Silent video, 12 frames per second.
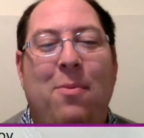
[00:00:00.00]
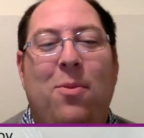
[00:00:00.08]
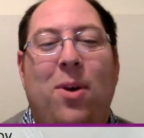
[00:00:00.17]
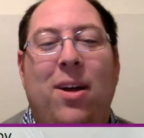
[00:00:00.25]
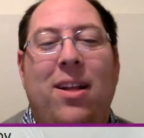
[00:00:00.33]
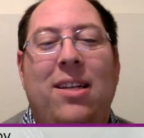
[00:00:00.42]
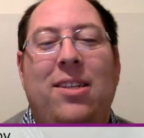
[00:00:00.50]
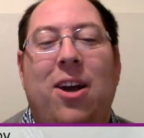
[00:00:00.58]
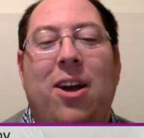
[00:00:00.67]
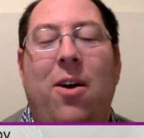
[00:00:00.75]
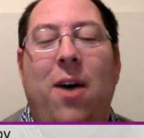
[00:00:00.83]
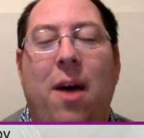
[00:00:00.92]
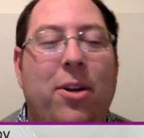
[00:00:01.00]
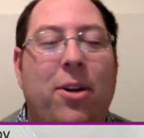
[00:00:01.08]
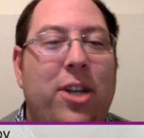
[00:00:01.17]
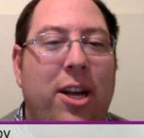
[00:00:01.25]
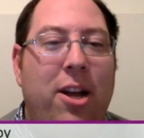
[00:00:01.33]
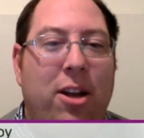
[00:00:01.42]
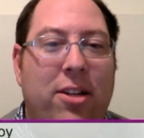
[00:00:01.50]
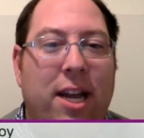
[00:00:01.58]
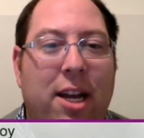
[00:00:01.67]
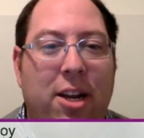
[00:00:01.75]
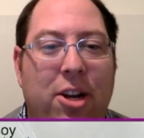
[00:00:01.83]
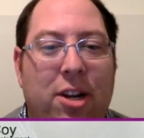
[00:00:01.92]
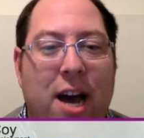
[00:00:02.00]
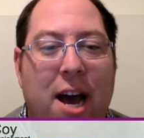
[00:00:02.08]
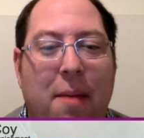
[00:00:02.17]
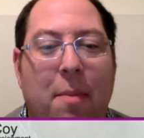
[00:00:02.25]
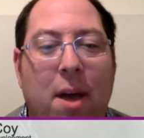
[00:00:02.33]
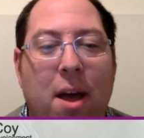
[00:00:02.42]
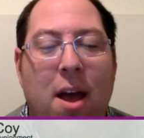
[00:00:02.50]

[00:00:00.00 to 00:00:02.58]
quickly, so I appreciate y'all taking your time.